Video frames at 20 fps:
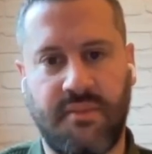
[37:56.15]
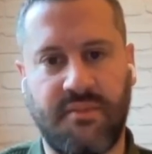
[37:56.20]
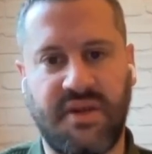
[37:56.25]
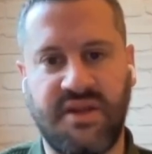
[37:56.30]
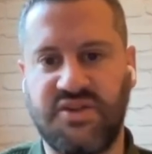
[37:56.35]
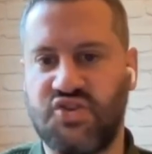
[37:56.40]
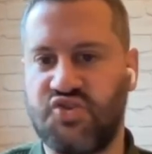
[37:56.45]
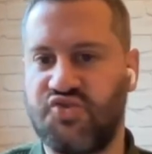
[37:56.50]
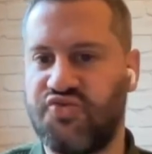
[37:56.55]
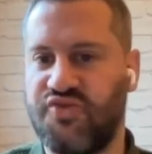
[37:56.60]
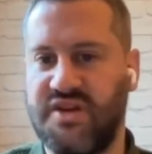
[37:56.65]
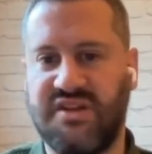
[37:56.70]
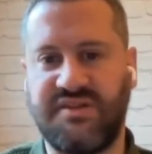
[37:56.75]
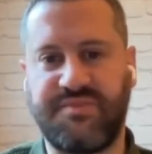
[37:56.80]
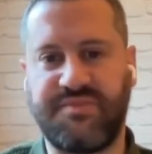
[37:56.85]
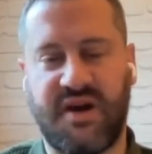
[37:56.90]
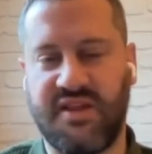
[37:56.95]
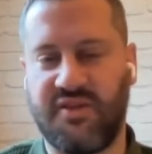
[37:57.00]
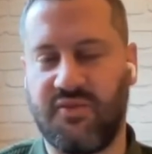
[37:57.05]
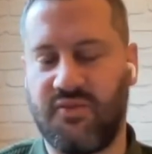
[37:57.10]
I'm intrigued,
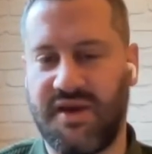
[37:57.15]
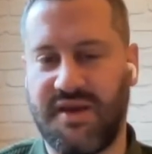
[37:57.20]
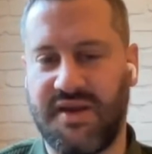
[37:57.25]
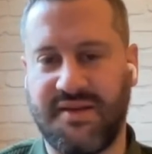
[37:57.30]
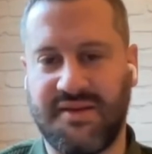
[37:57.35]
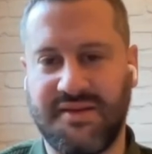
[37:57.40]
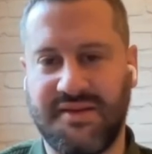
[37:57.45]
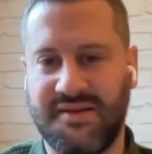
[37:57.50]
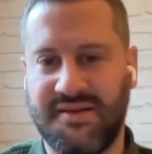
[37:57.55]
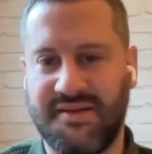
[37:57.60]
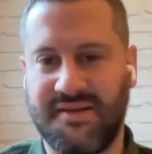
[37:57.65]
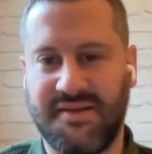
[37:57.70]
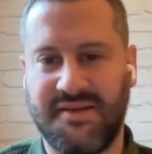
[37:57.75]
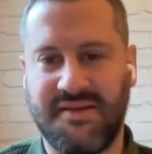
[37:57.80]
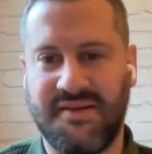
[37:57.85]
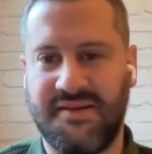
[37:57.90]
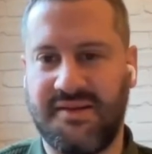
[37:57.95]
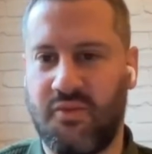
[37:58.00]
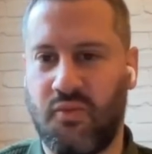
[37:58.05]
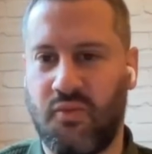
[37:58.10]
by the way,
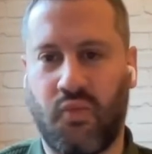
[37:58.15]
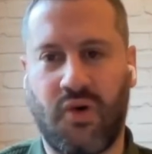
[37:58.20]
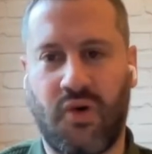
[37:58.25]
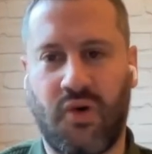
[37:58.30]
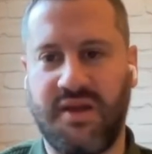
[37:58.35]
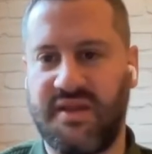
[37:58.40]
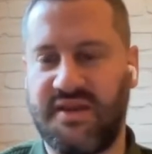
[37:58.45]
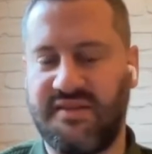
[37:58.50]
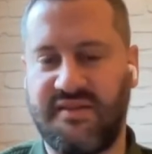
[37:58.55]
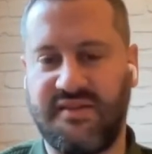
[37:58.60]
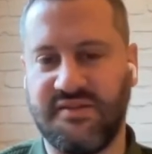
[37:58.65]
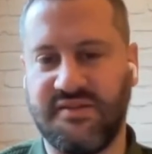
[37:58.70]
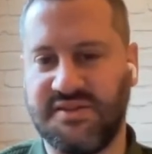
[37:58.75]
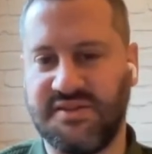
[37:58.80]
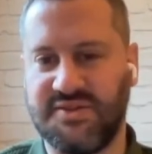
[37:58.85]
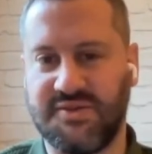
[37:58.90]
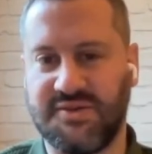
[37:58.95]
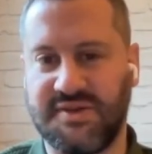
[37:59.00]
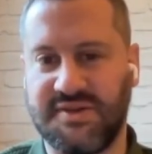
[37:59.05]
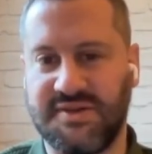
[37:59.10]
why they still
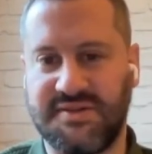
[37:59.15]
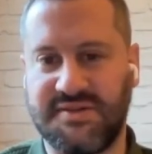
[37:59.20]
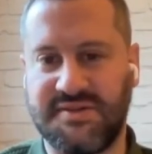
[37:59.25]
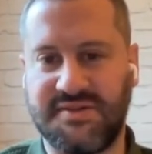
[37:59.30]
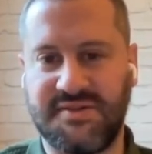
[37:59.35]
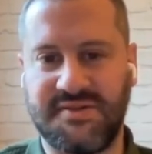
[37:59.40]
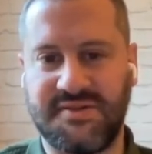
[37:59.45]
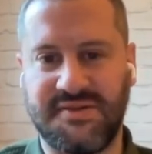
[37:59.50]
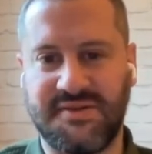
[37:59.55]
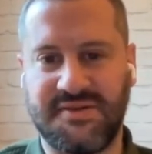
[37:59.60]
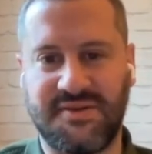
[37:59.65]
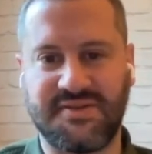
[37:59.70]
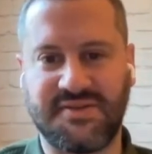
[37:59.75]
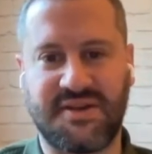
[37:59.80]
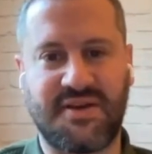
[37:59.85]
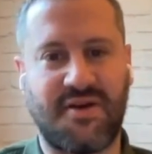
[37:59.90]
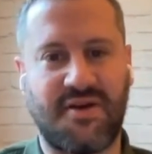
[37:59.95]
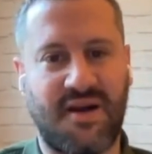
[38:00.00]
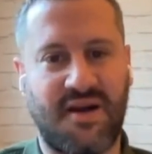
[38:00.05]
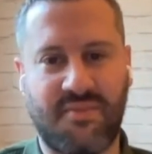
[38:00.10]
do it, because
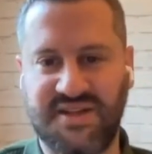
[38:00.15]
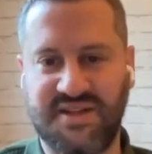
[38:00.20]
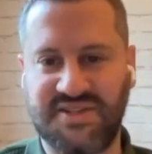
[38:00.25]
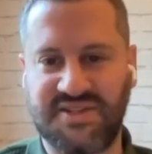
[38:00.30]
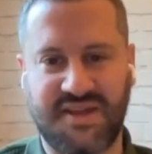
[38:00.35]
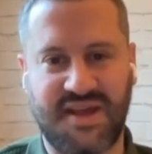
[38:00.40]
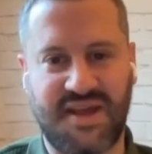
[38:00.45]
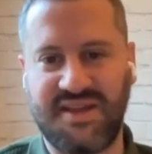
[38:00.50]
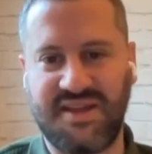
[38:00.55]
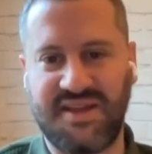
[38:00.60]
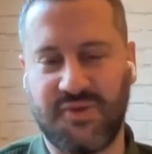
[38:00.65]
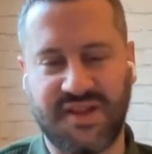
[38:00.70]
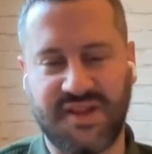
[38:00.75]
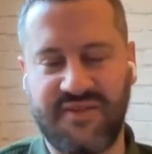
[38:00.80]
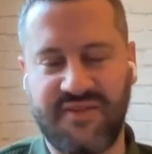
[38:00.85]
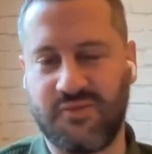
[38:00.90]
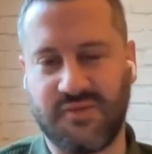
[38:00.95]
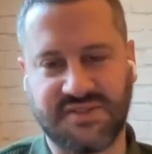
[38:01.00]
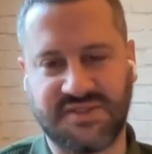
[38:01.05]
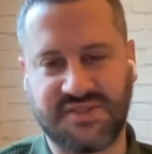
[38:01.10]
I can't imagine that anyone
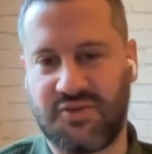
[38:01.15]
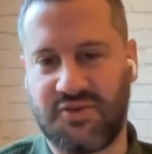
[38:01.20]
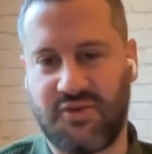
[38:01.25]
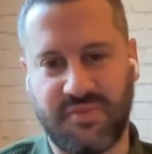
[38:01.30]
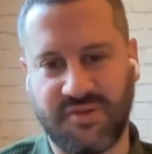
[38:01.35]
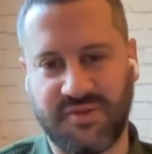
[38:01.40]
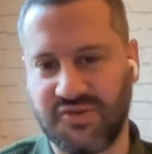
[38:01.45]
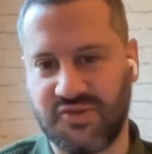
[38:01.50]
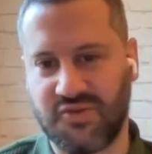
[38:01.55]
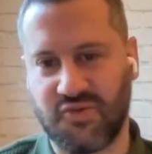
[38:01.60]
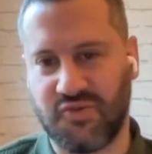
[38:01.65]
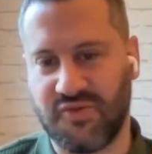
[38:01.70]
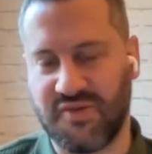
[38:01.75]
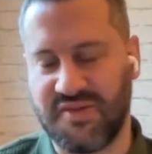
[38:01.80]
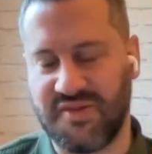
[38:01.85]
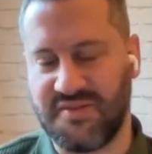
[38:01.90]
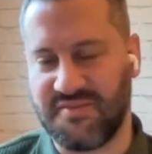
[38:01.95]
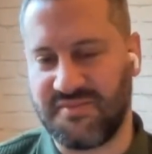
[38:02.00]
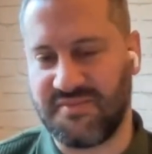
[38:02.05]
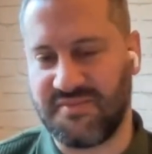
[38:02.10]
ever wants to hop on a call with